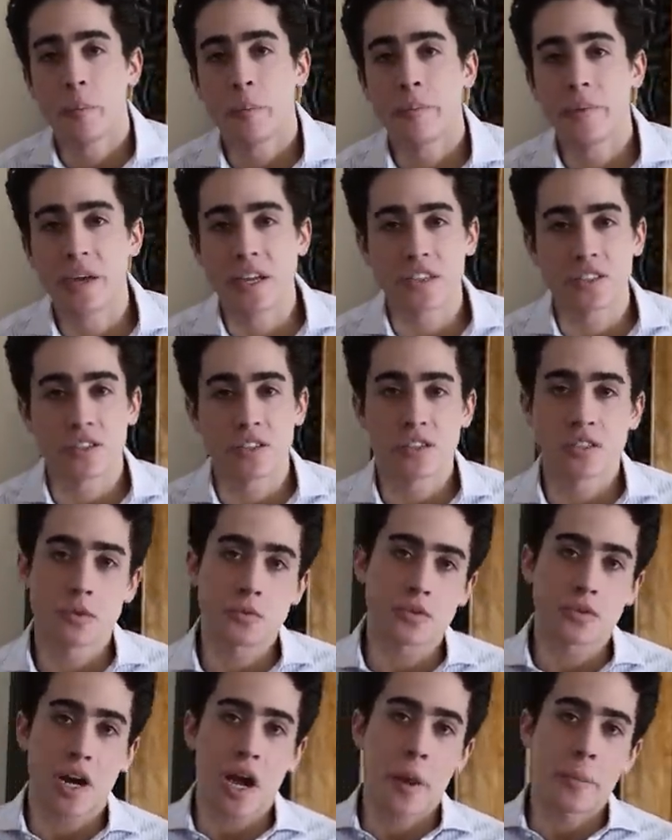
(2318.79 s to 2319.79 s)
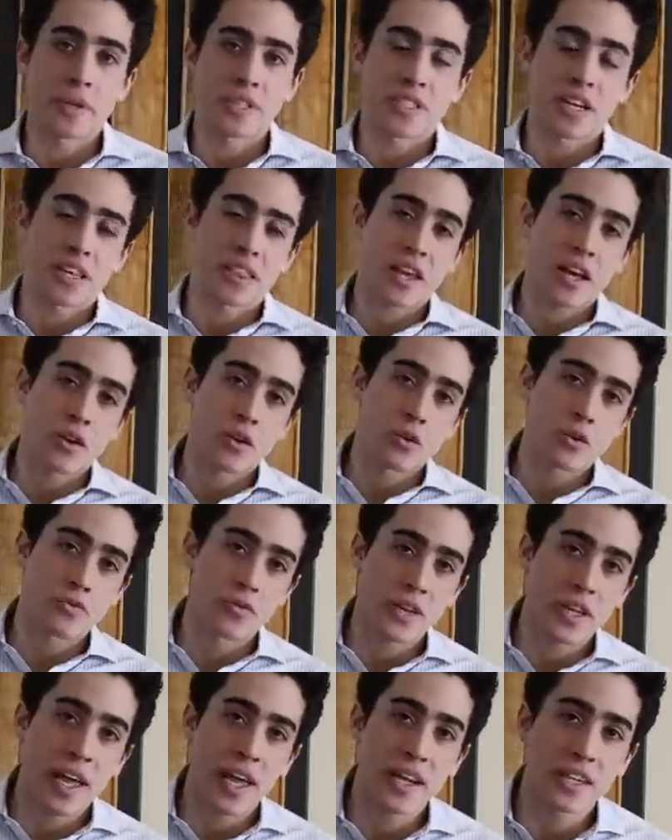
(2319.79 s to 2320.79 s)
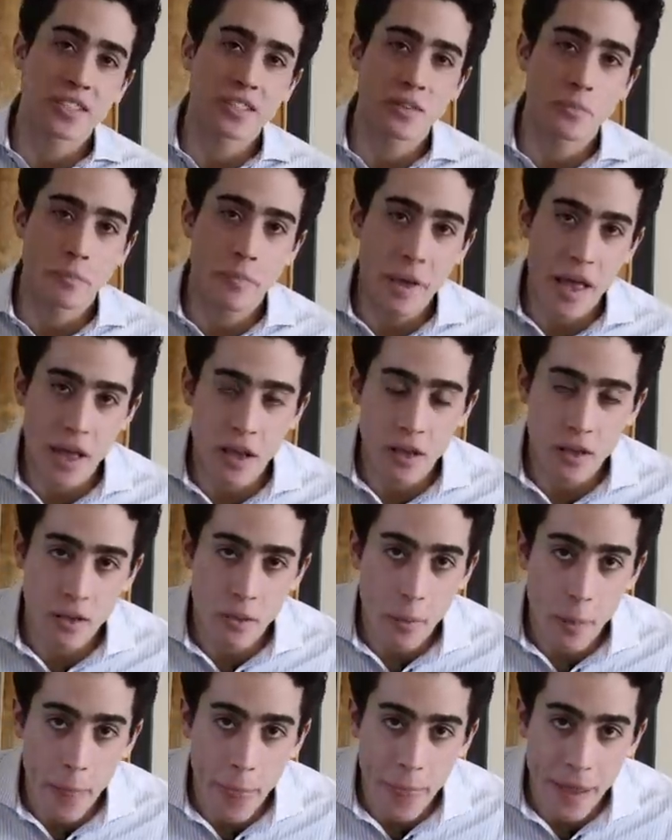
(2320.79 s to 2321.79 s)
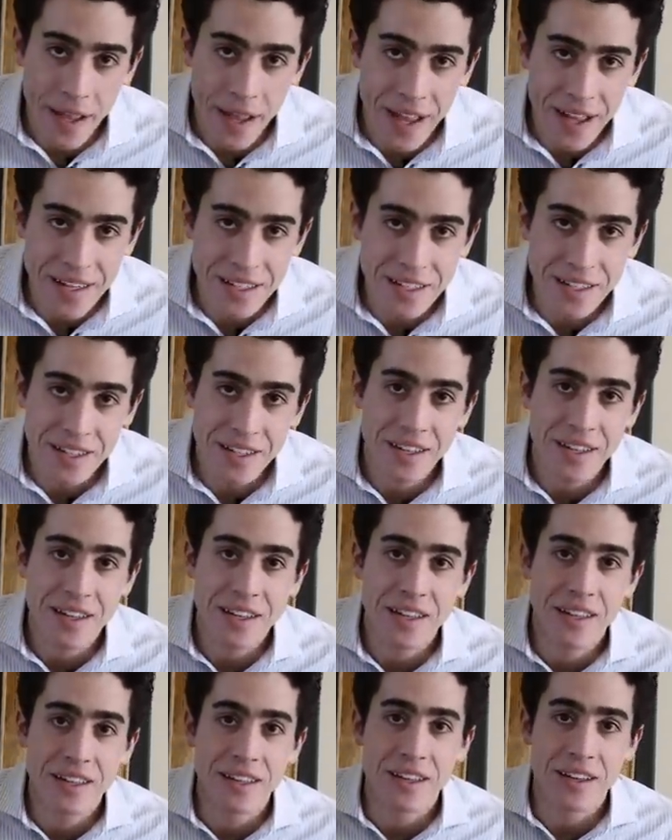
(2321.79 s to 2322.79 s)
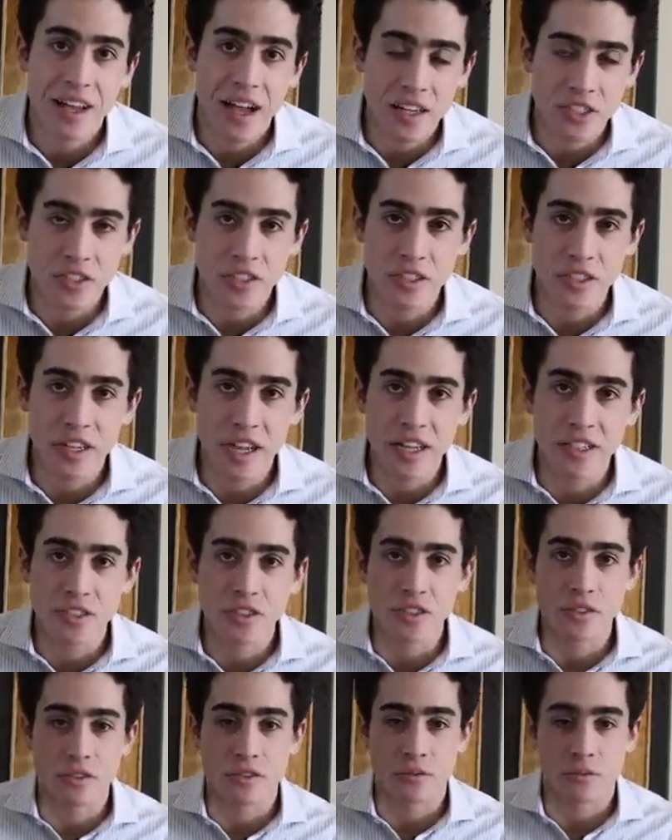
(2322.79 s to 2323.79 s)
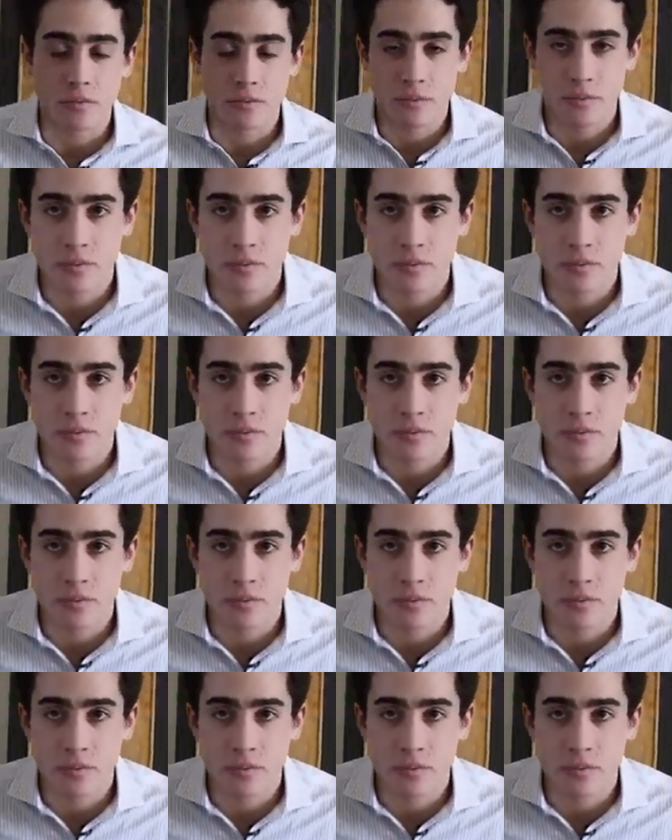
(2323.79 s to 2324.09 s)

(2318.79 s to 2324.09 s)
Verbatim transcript: Make sure to subscribe and check that notification bell. And I'll see you guys soon.